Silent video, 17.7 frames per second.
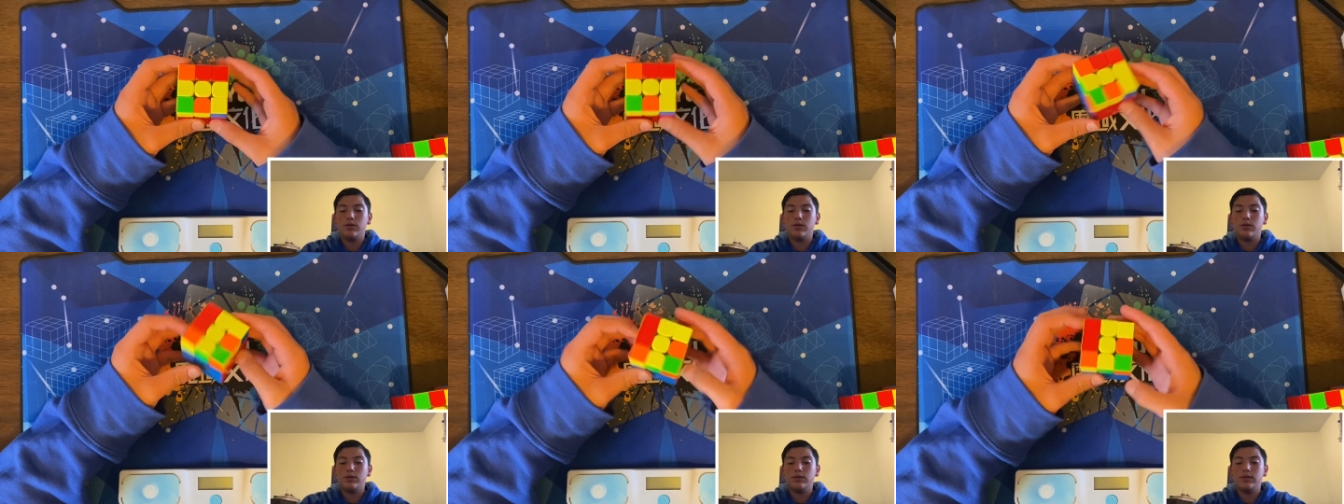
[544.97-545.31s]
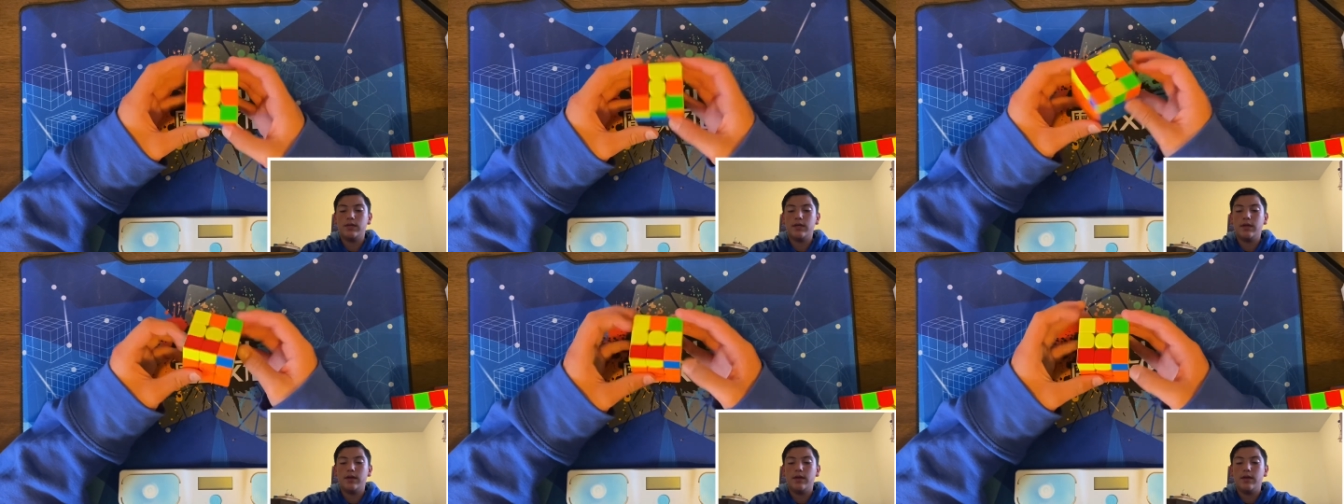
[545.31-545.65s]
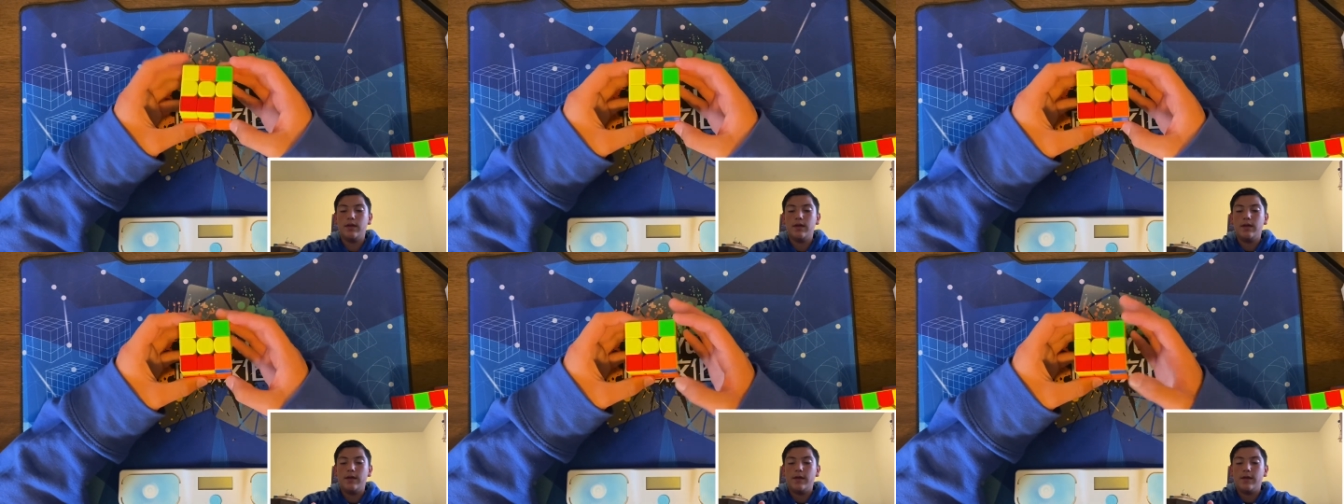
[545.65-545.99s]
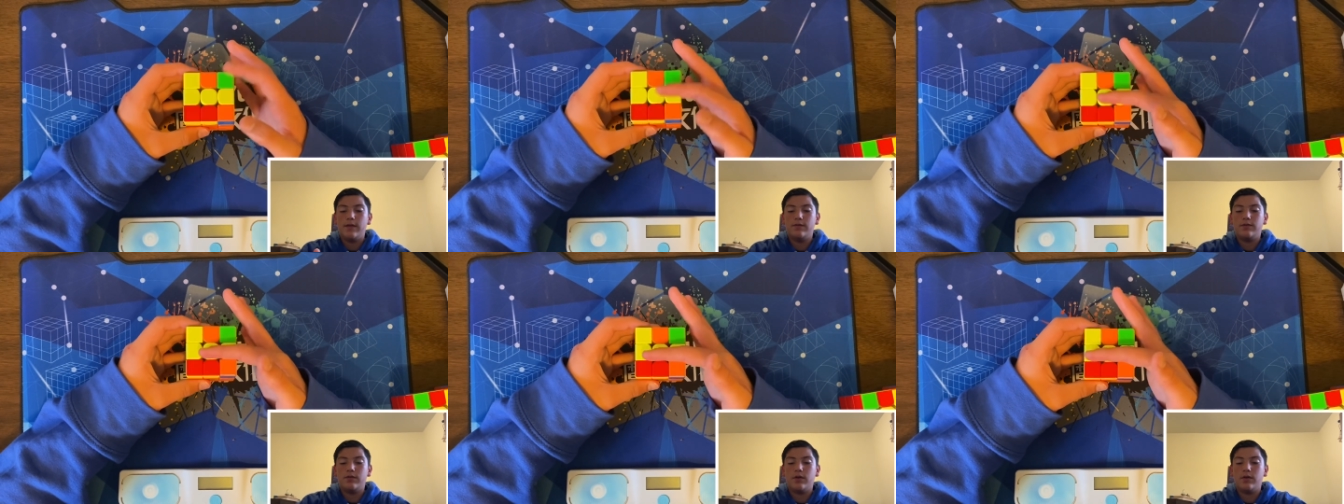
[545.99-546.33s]
You can hold it
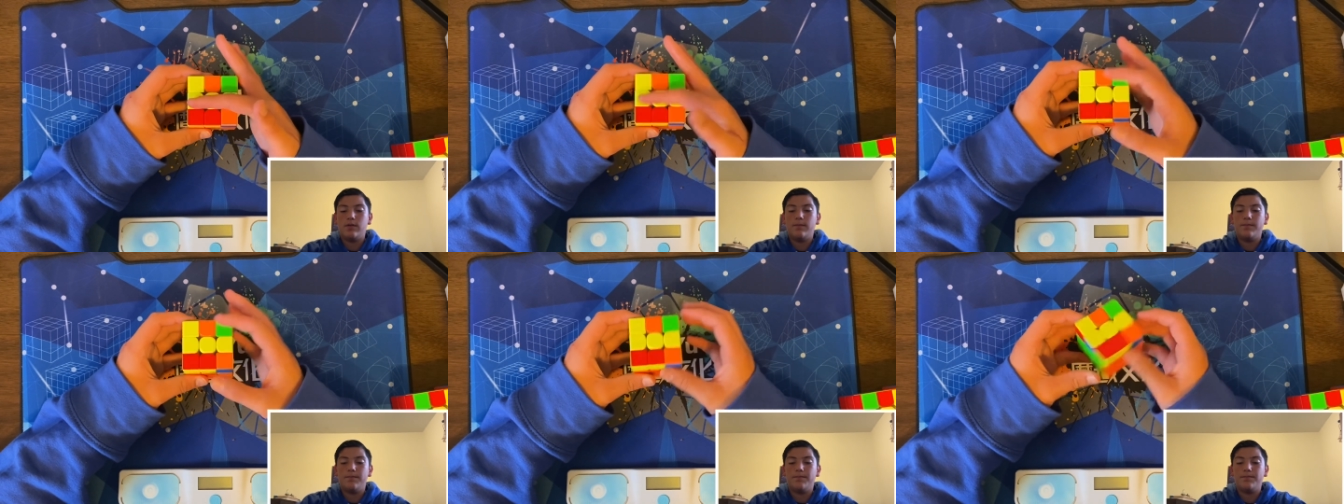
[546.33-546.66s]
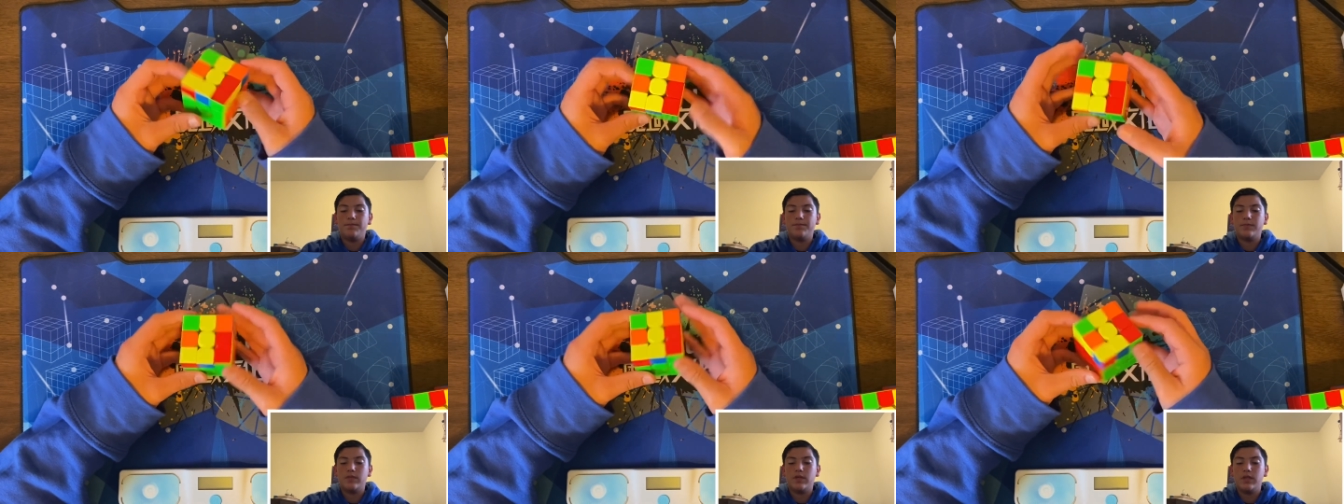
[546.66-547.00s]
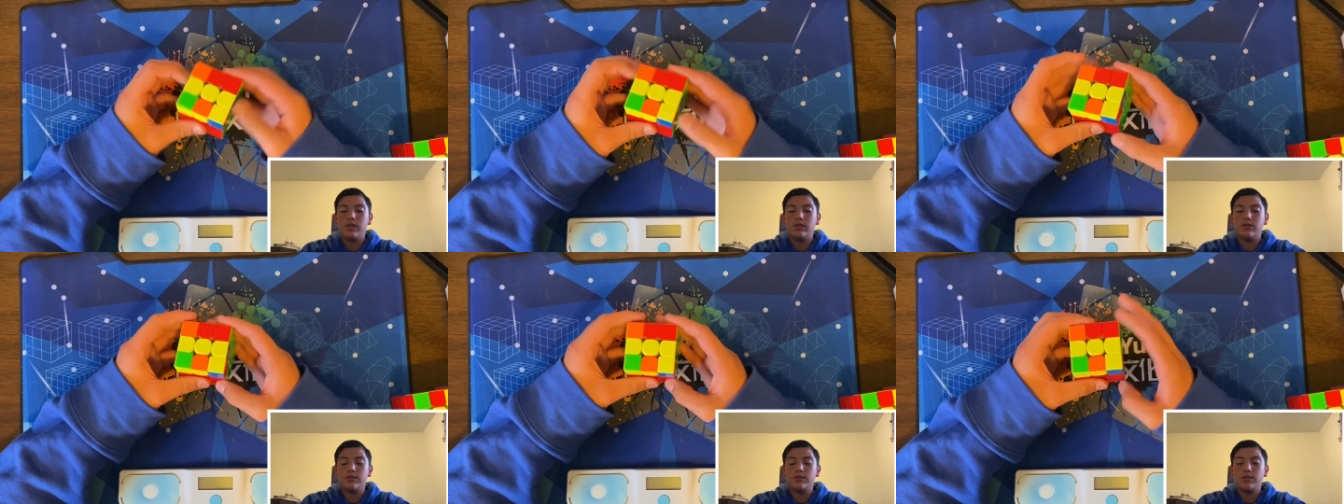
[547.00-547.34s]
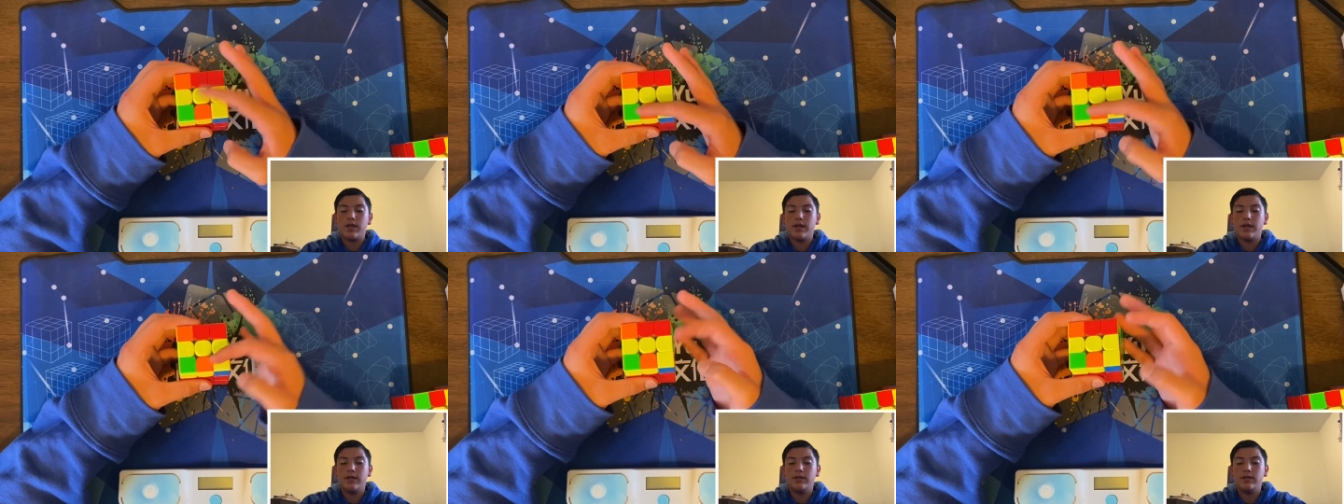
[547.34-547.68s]
from
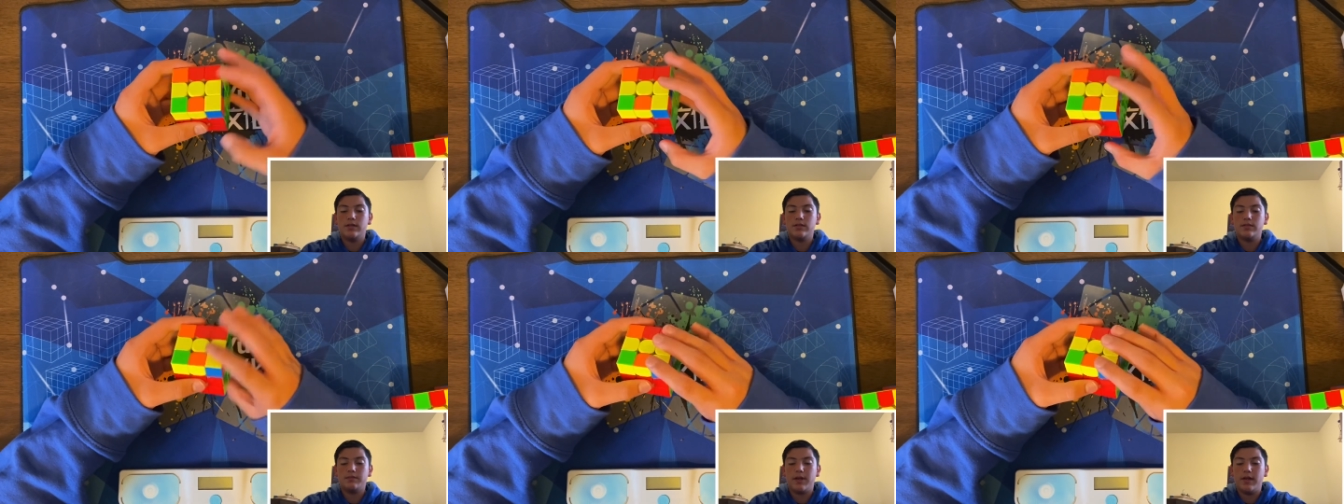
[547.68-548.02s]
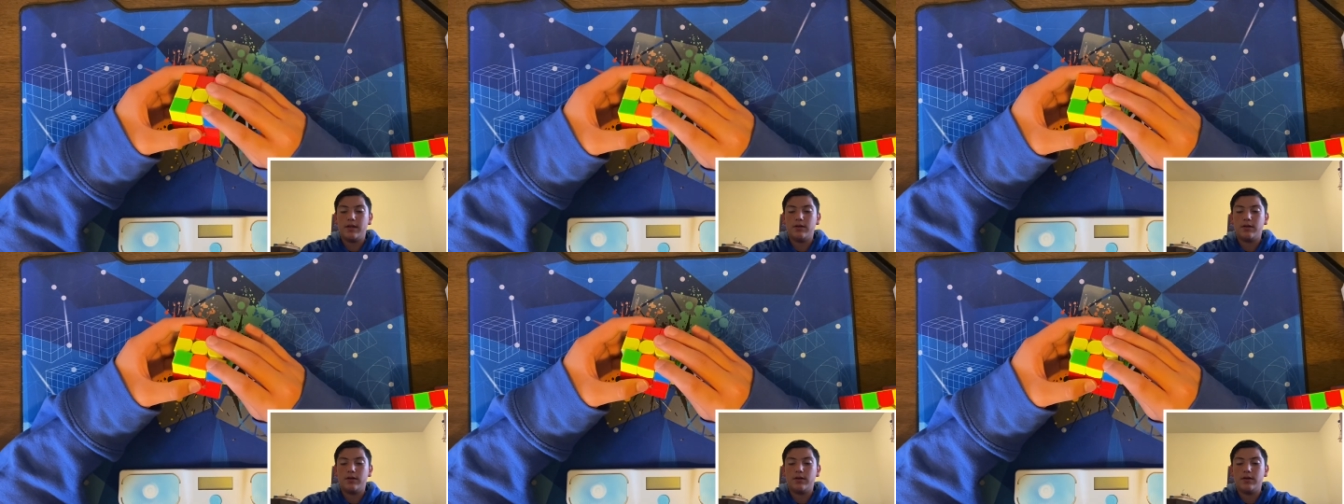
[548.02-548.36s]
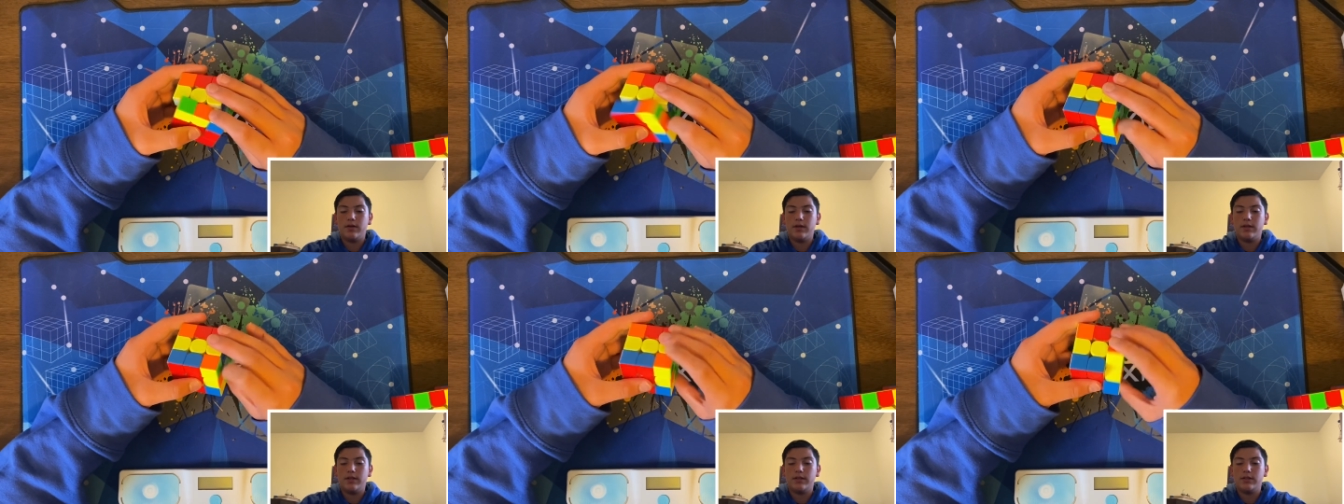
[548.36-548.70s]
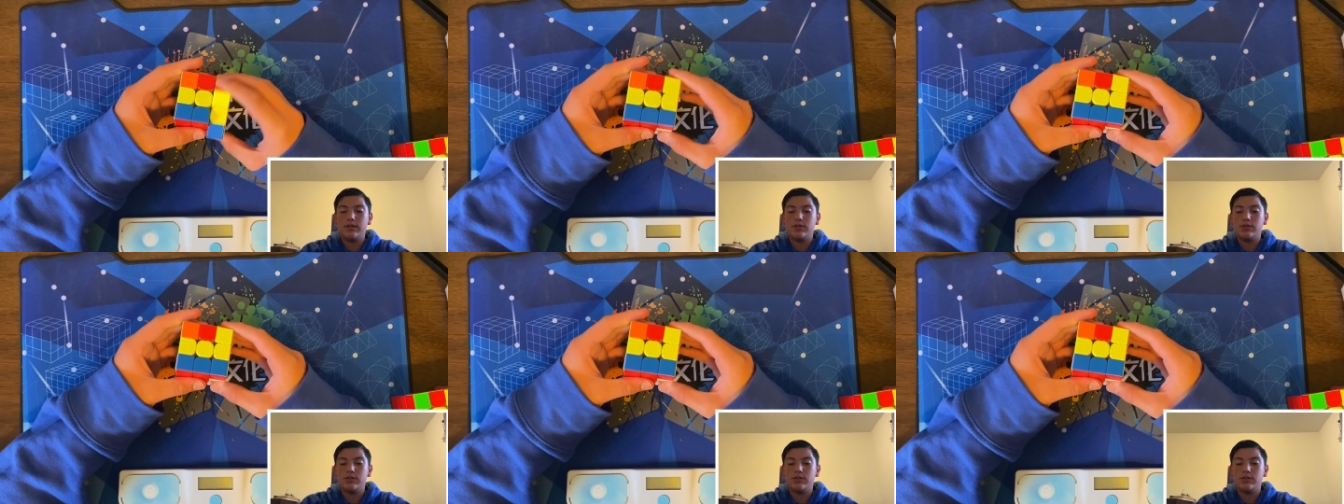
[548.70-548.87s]
either side, doesn't matter,